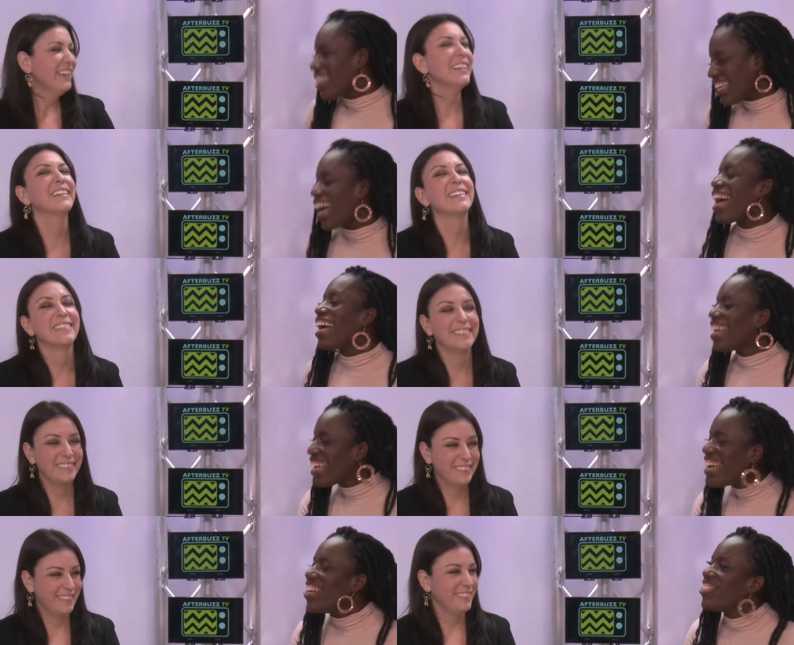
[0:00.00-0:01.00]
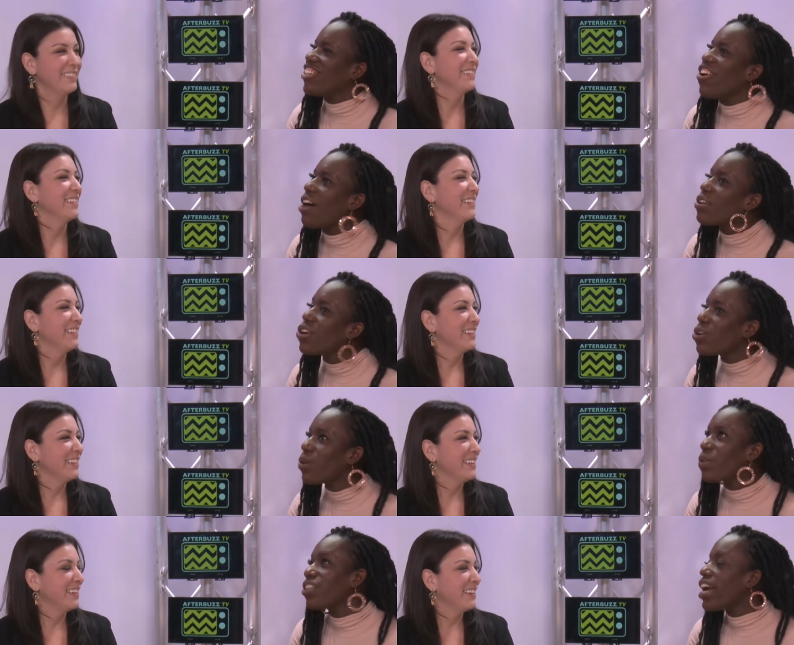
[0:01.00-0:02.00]
Speaker 1: yeah. So I would go to
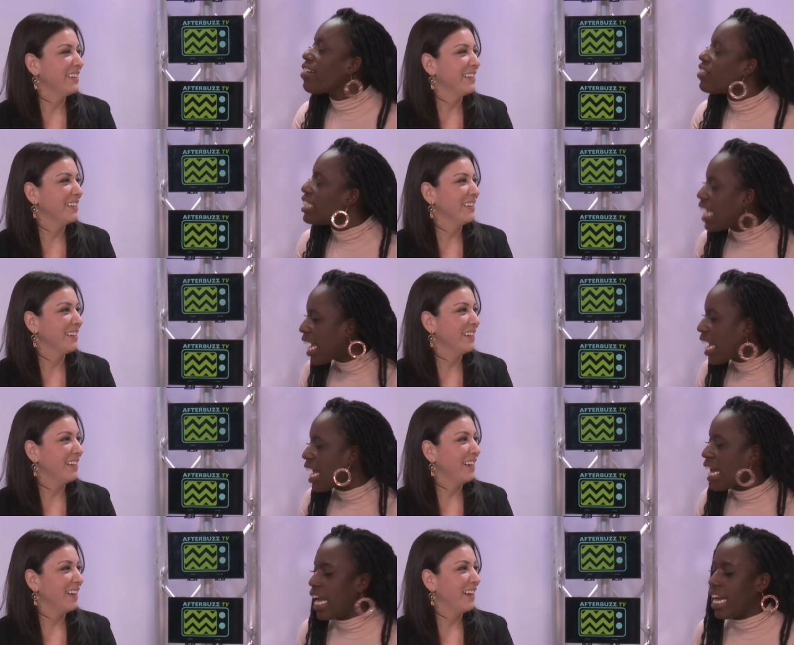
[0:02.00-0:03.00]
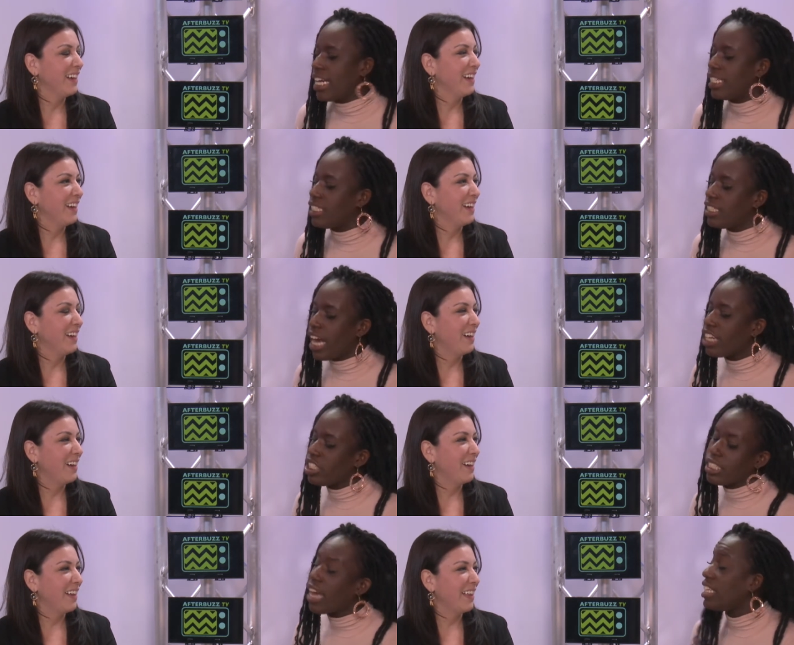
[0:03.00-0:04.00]
work with her every day, and I
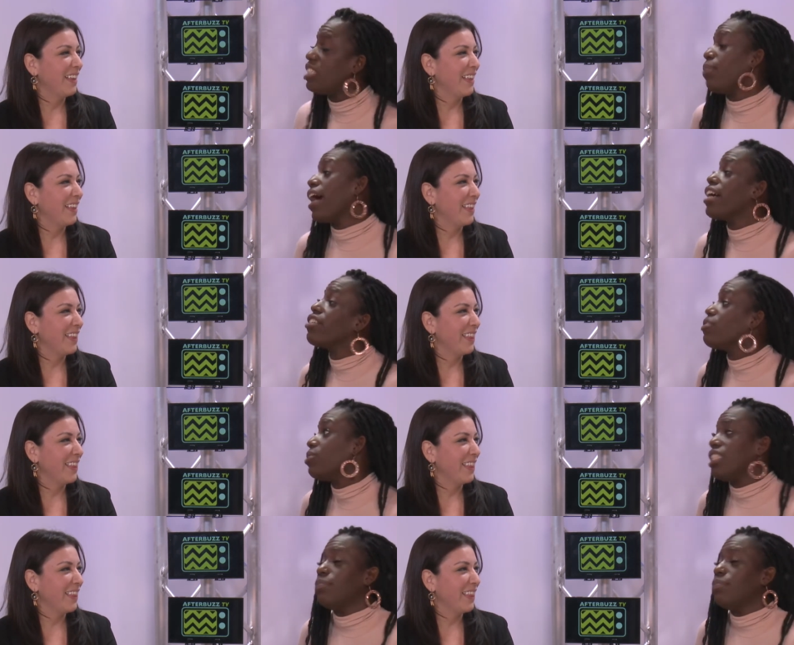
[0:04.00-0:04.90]
just got inspired from just